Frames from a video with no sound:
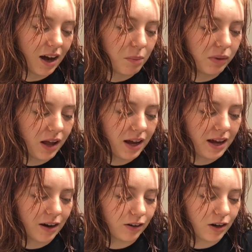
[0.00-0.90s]
Apply
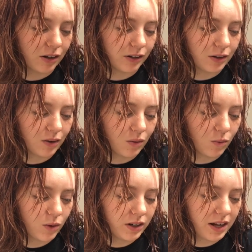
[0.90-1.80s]
hair color
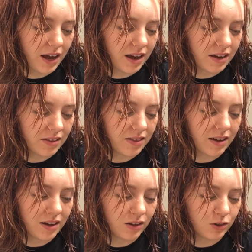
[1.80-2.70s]
1/8
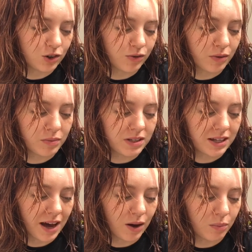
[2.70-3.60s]
inch from
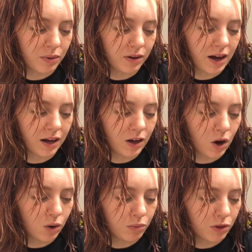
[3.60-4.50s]
scalp and
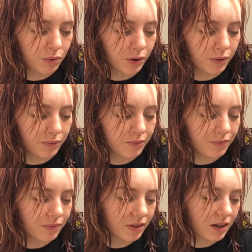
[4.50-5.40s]
comb through.
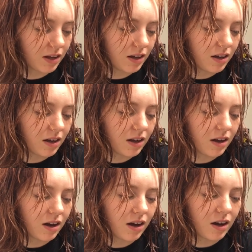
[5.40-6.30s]

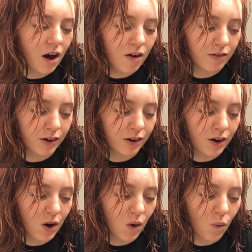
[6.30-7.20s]
Cover
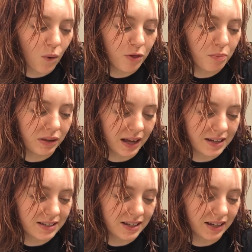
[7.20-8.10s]
with
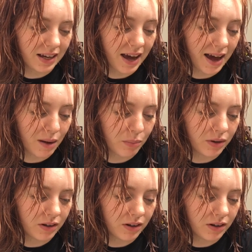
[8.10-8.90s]
plastic cap.